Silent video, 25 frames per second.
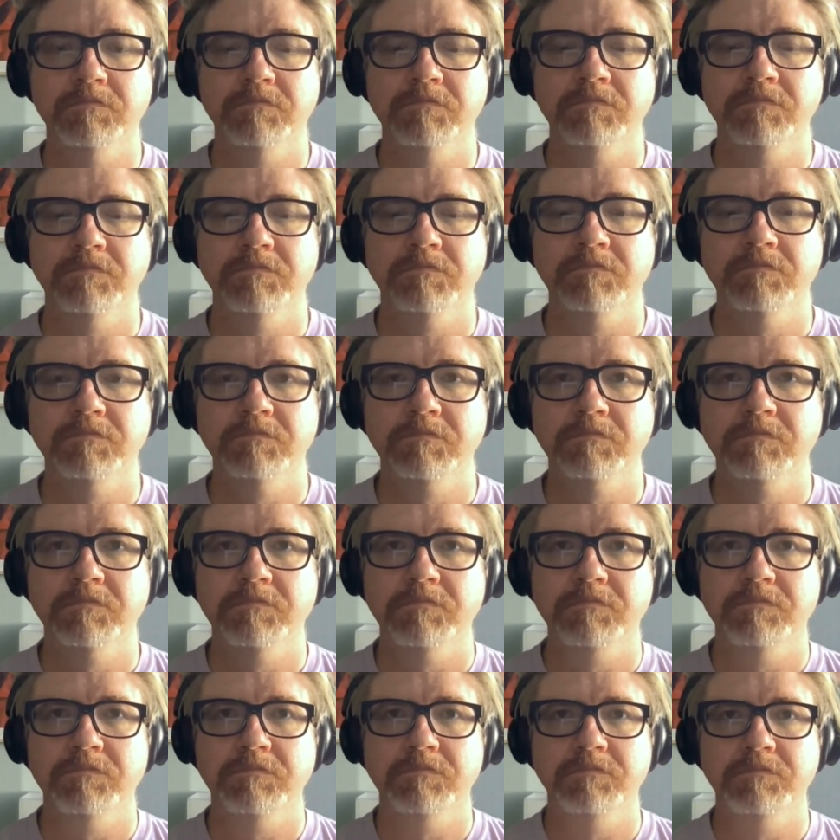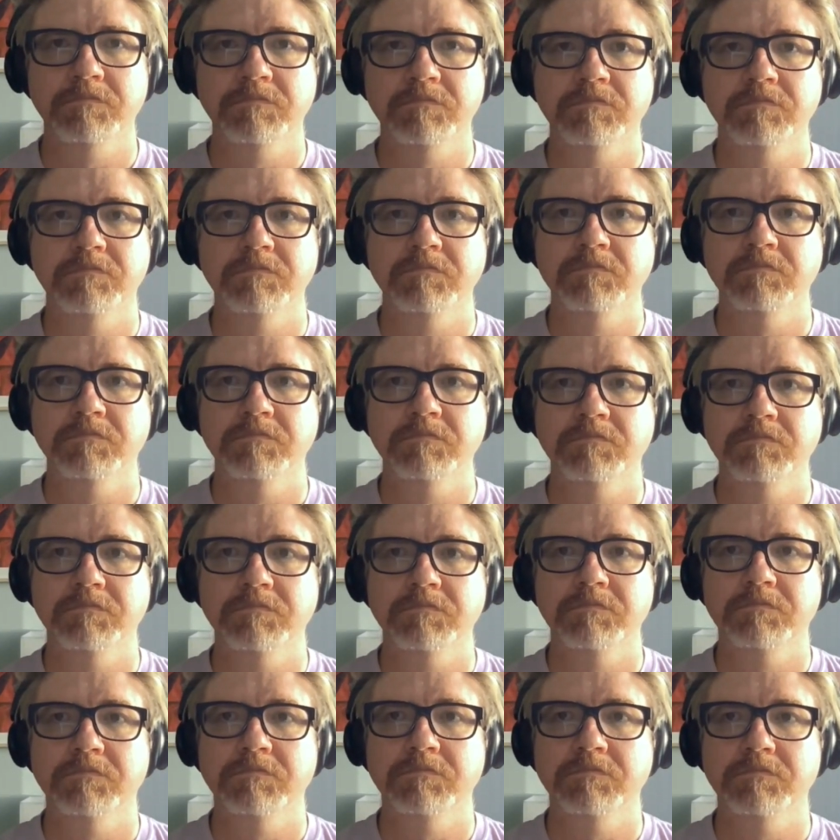
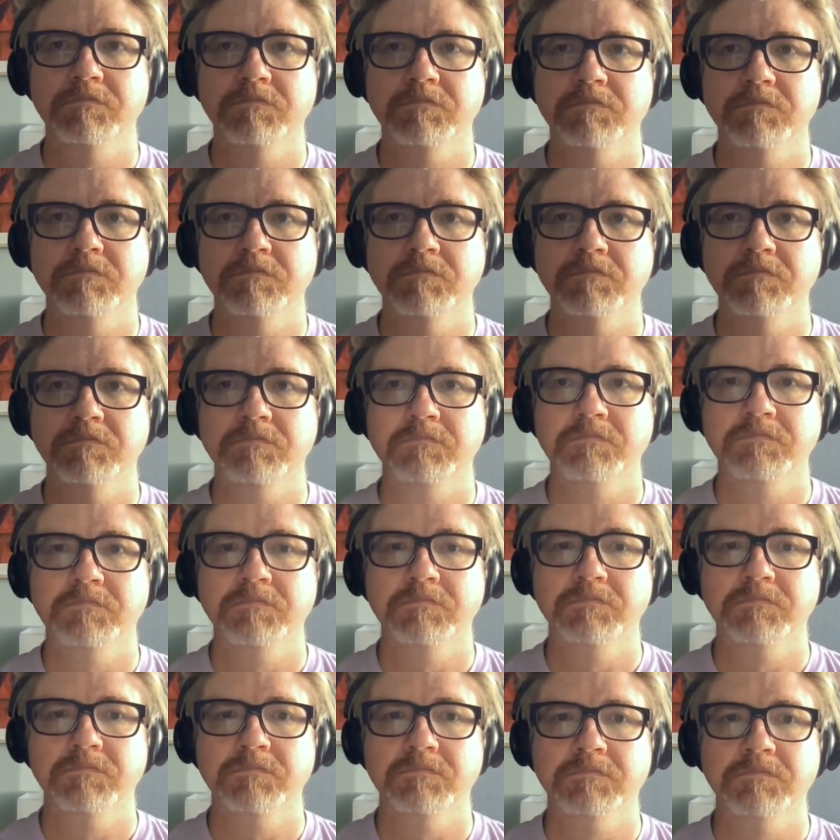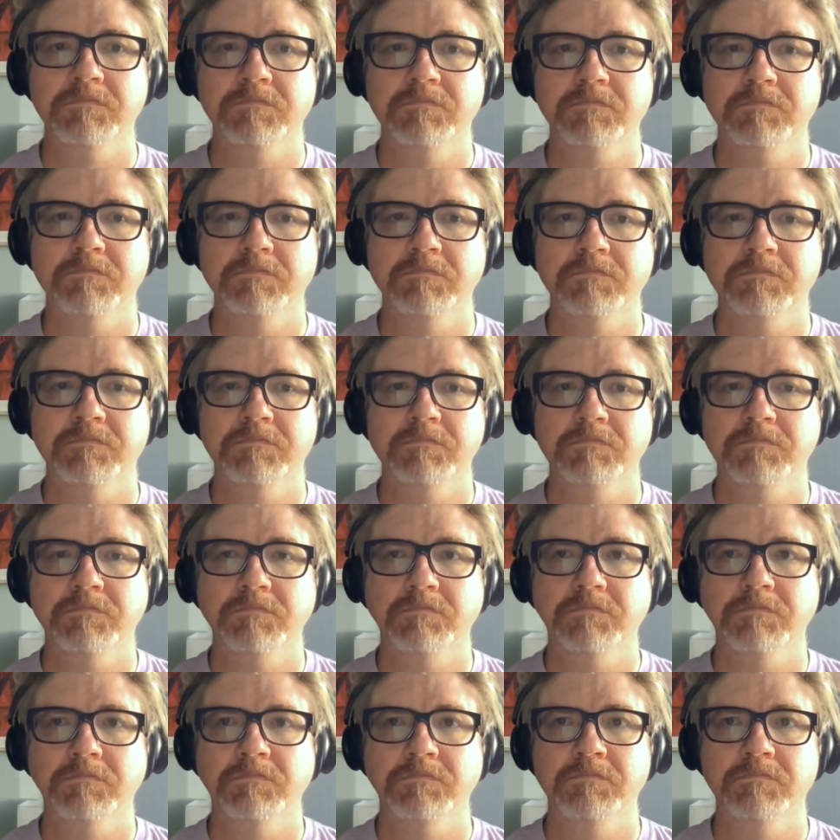
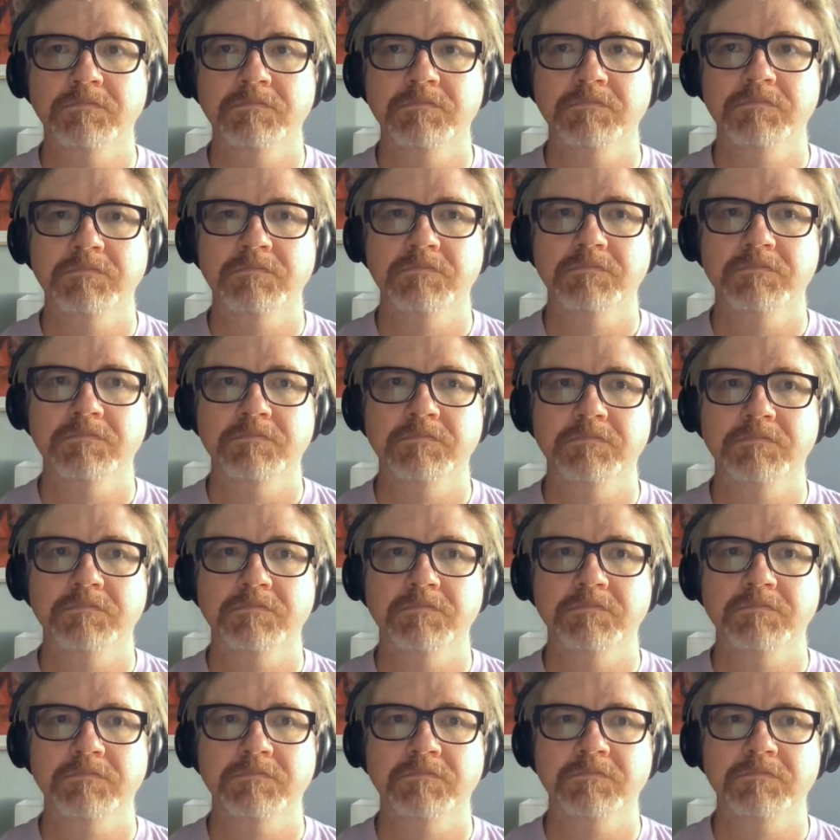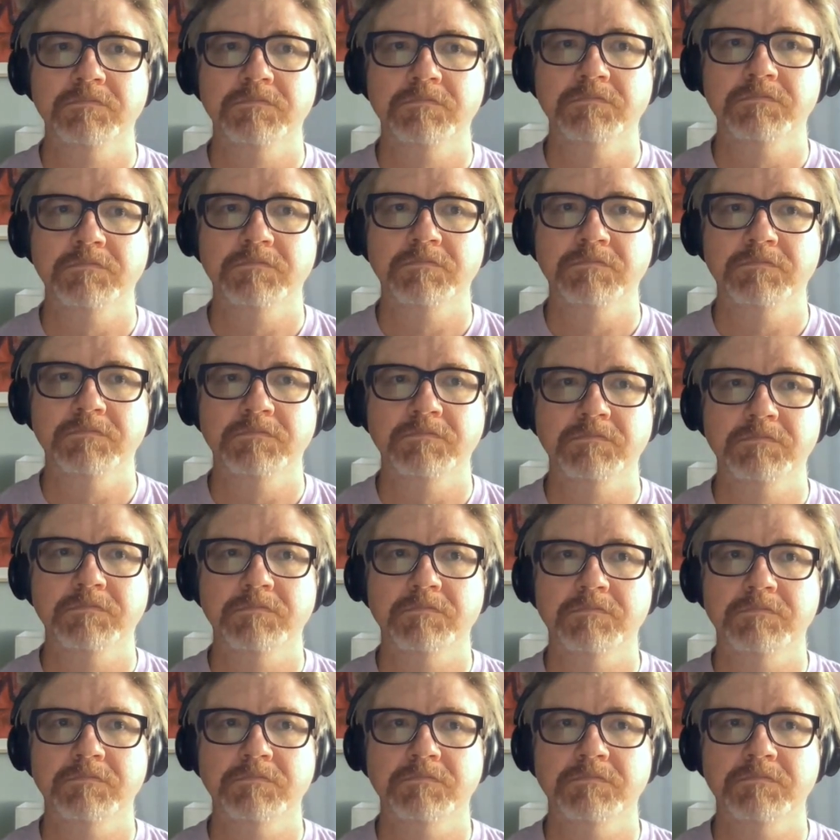
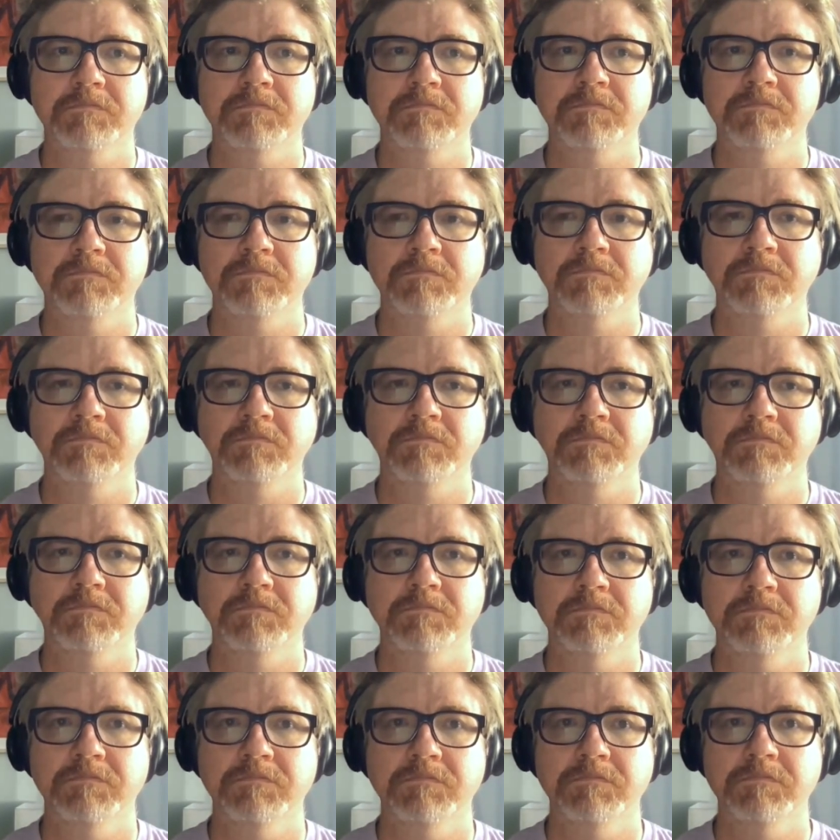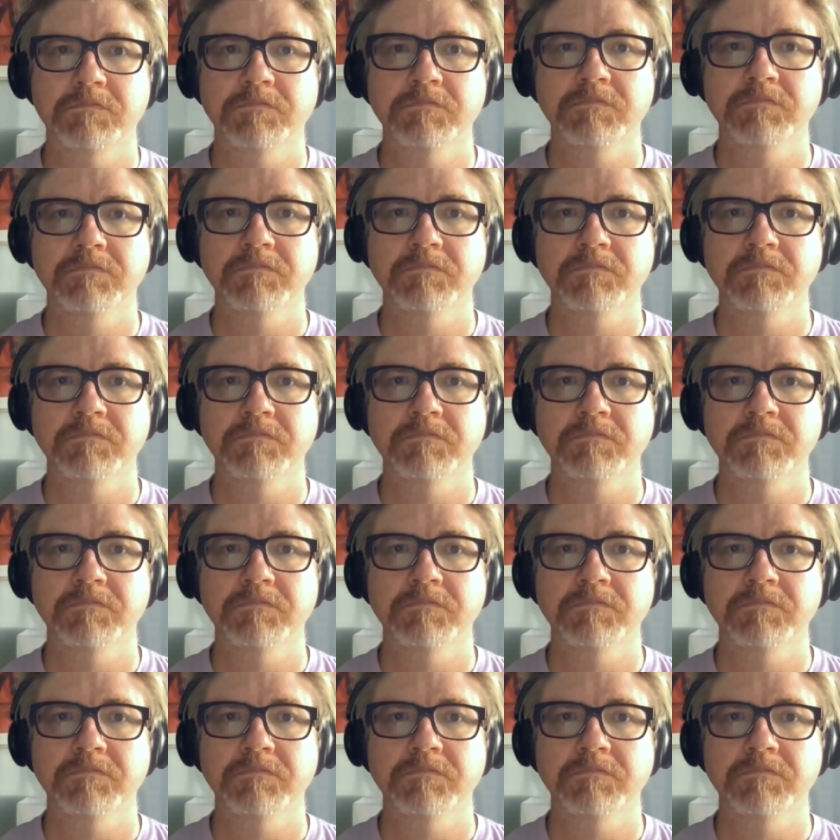No words are spoken by the person on screen.